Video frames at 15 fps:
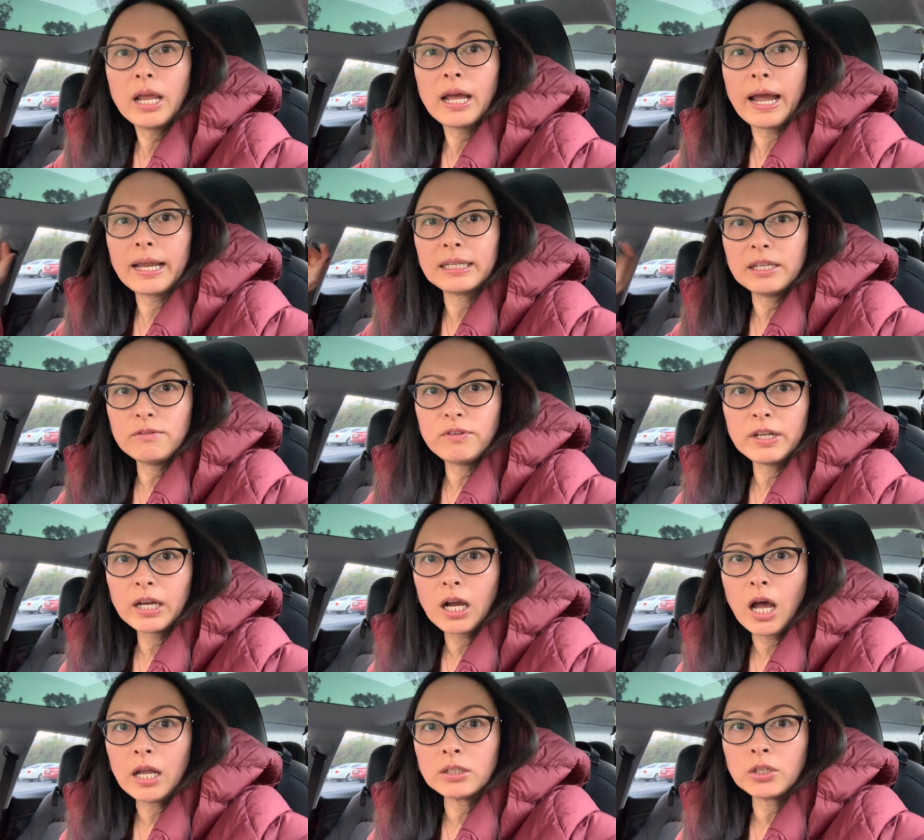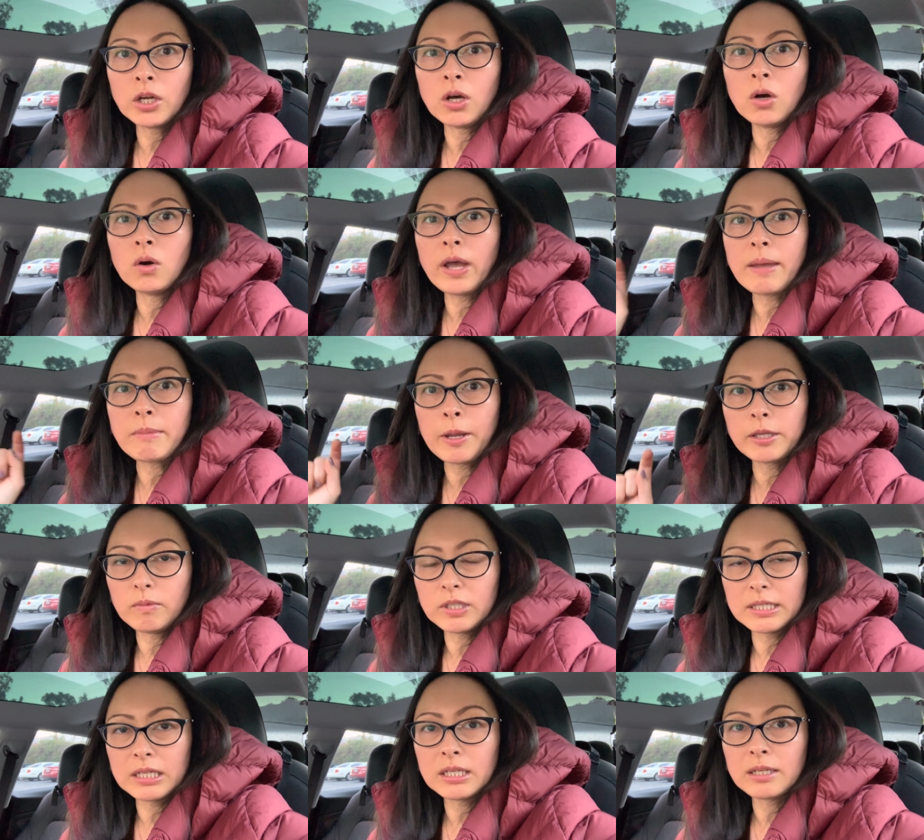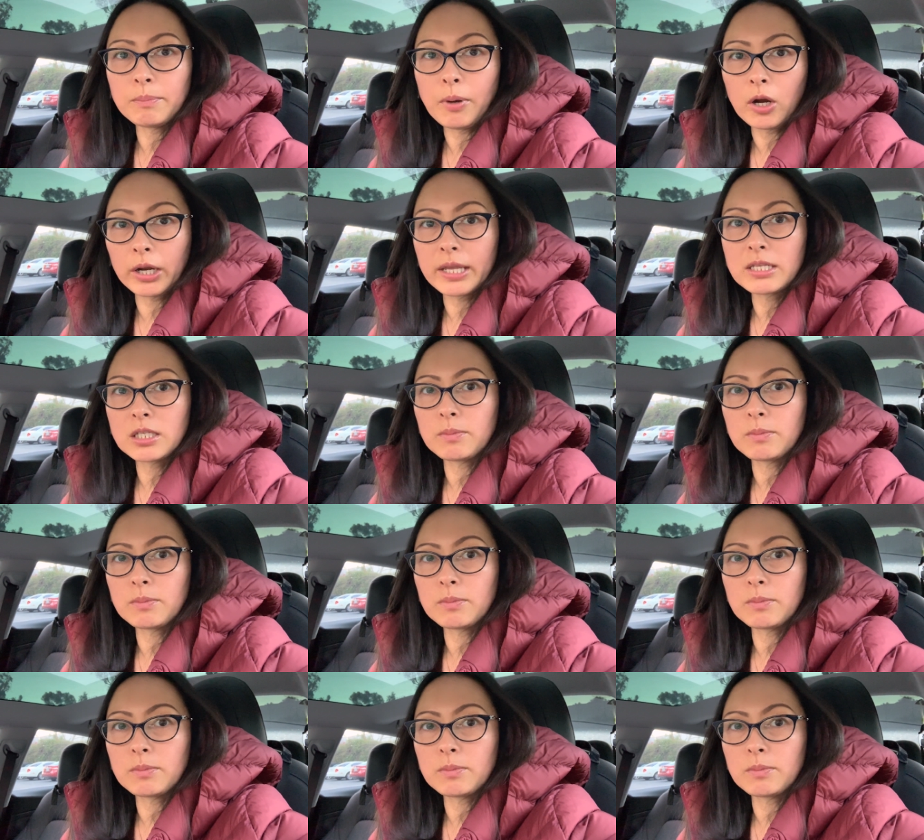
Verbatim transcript: I live in a condo and my deeded parking